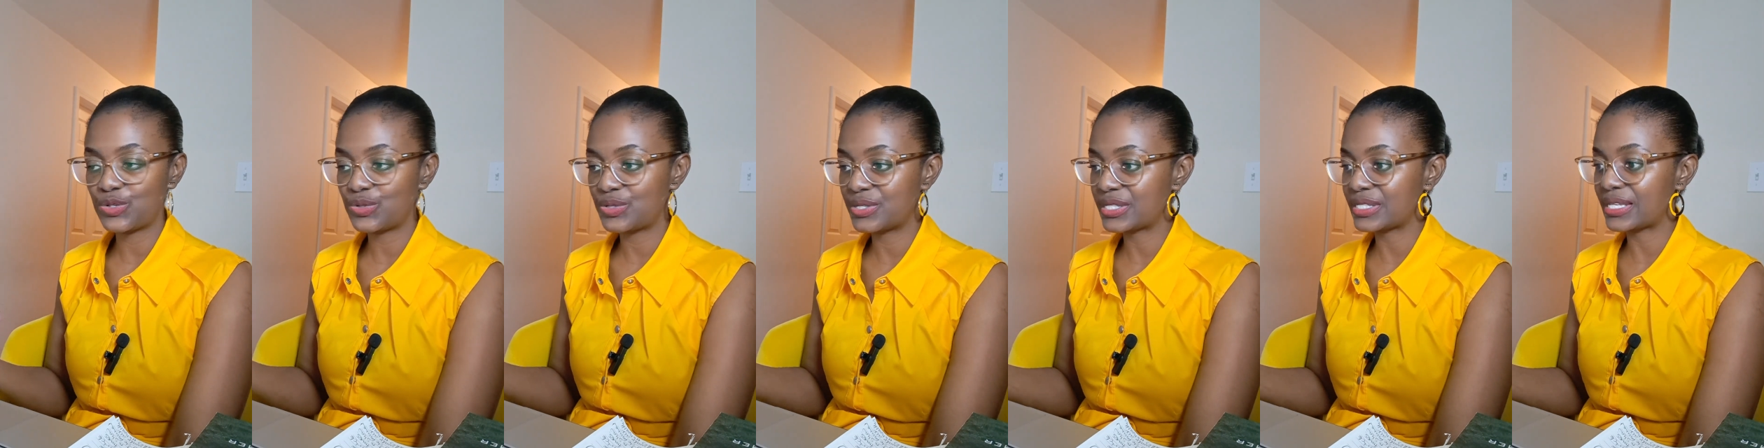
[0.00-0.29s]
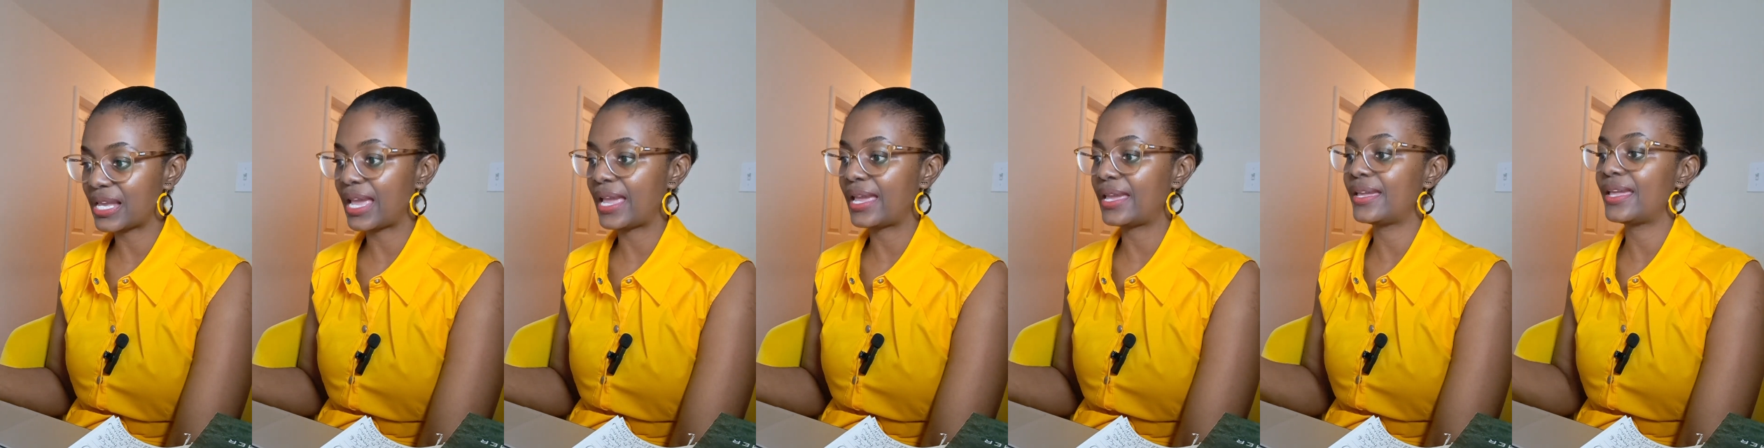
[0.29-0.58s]
to
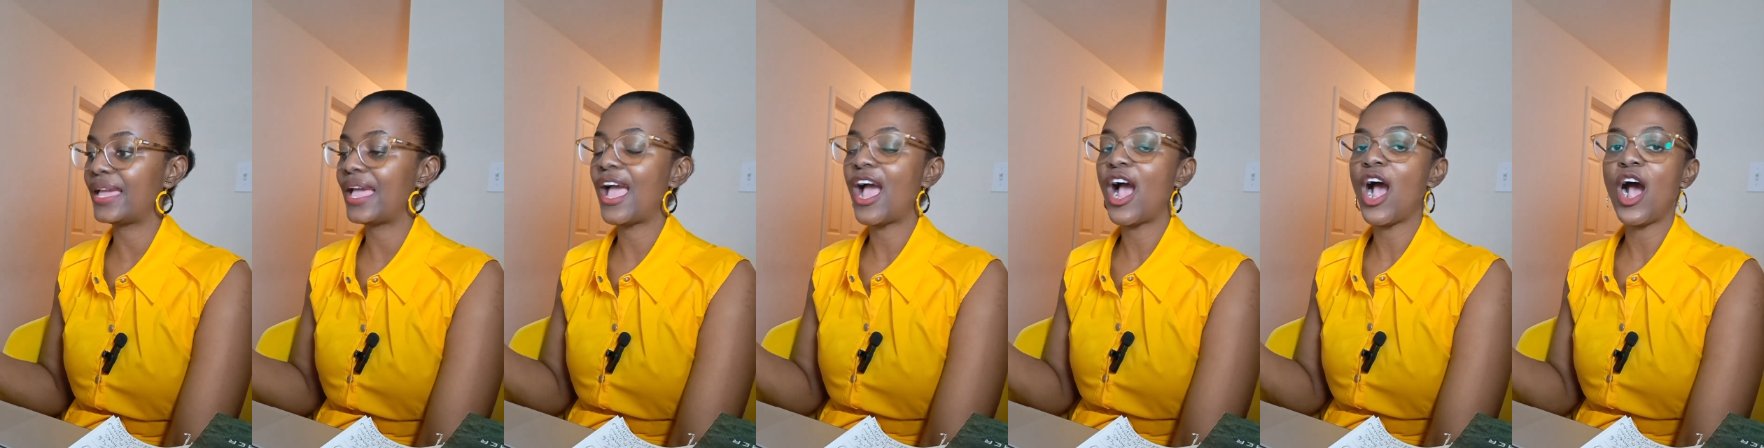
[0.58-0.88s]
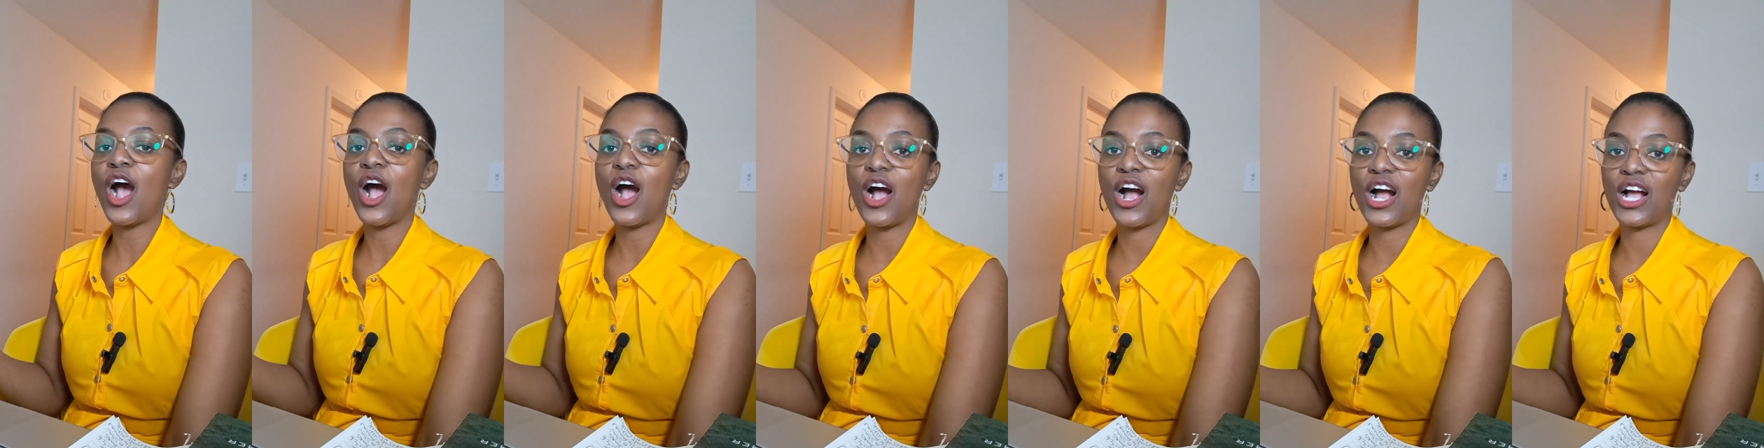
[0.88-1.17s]
say
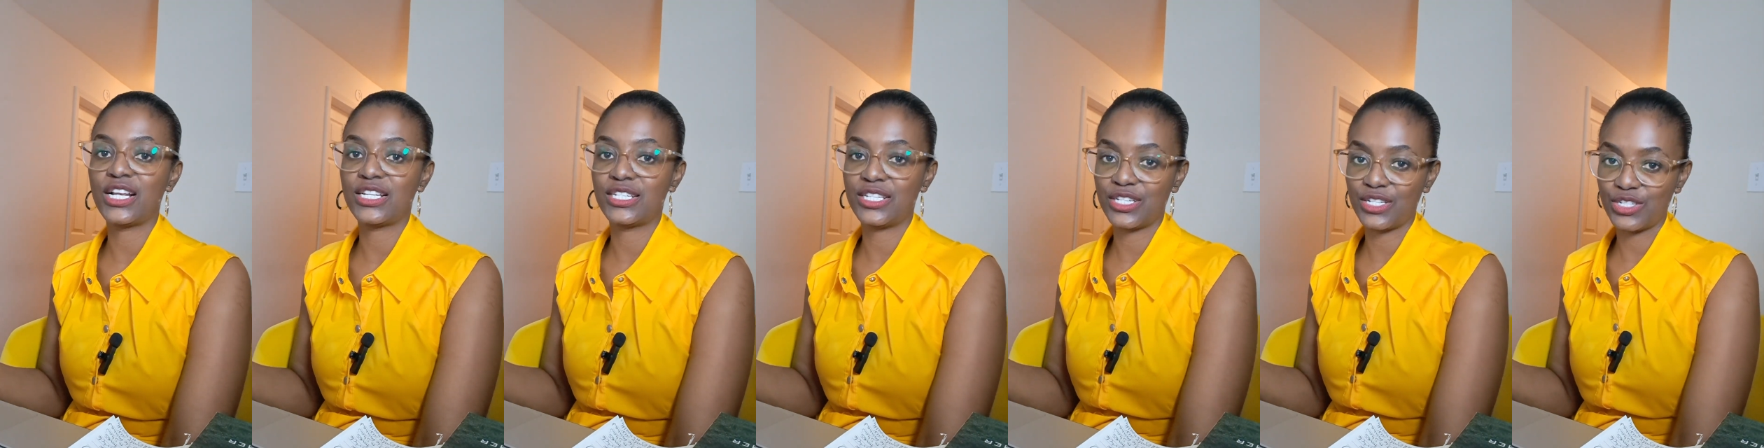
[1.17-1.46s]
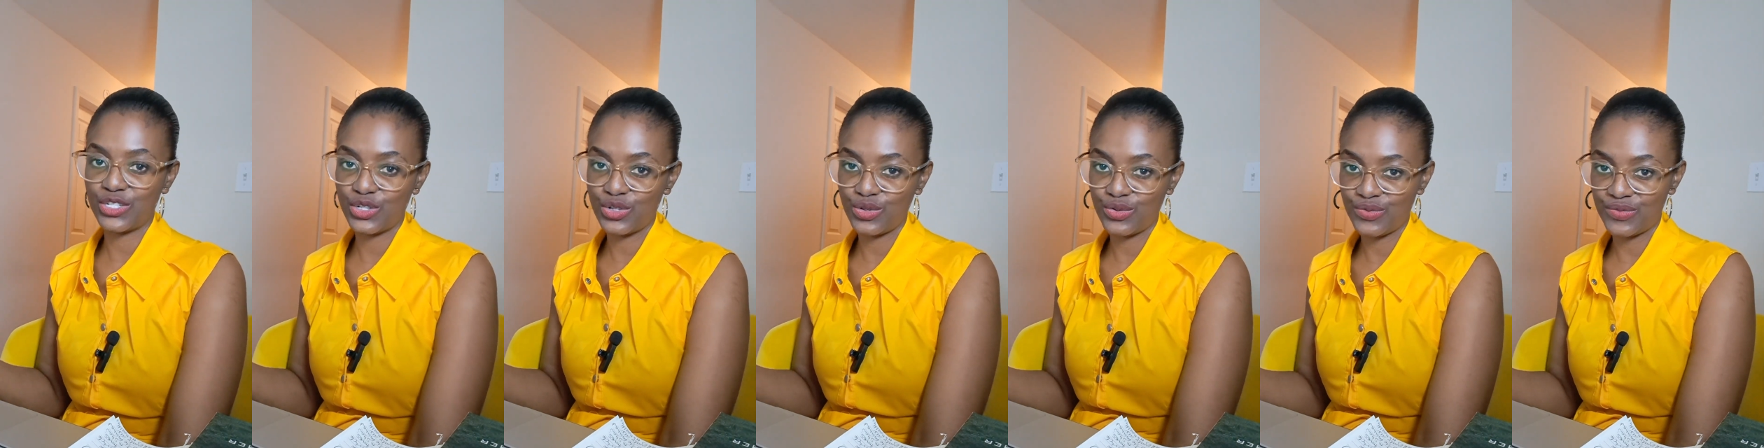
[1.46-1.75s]
hard
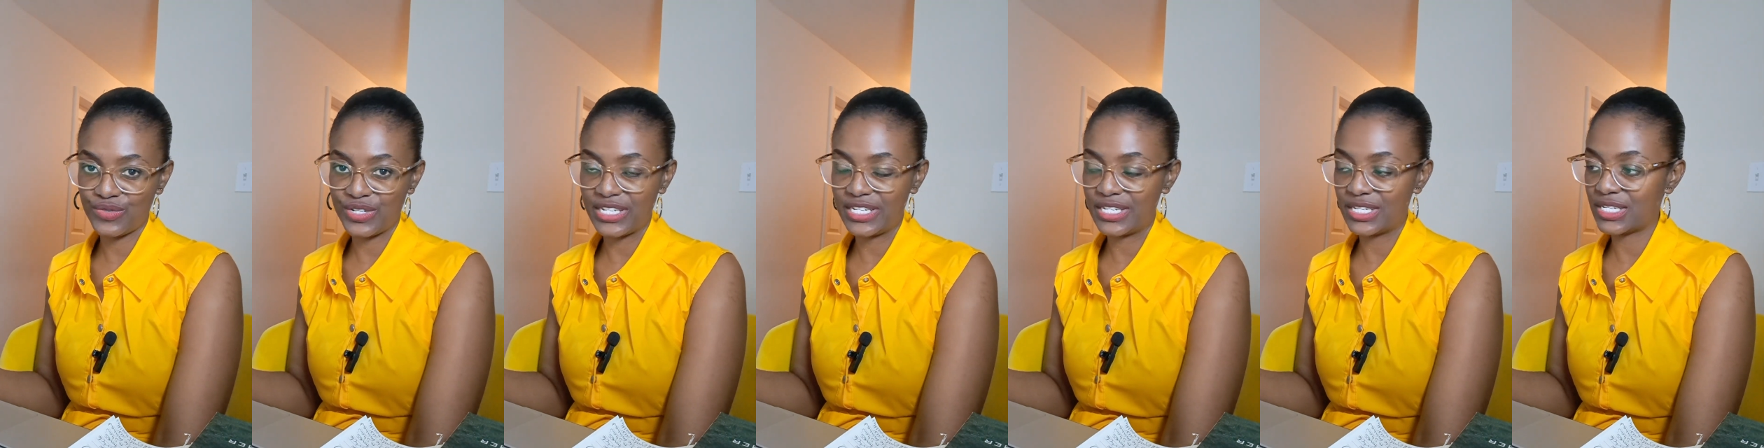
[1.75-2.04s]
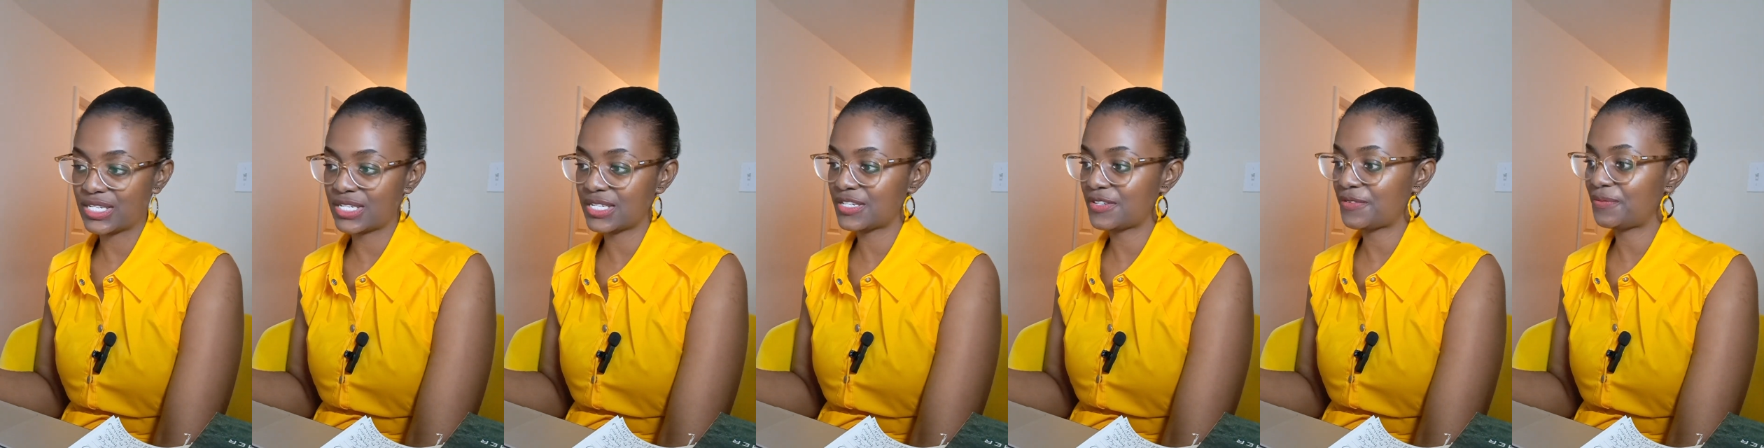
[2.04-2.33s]
to
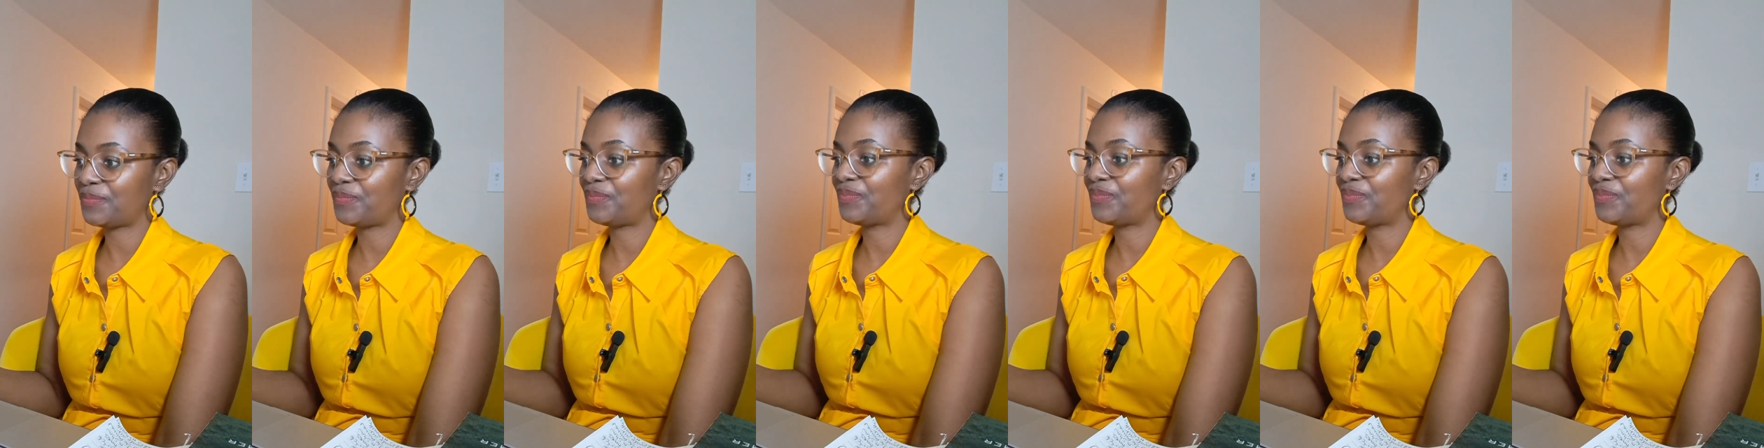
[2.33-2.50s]
reach.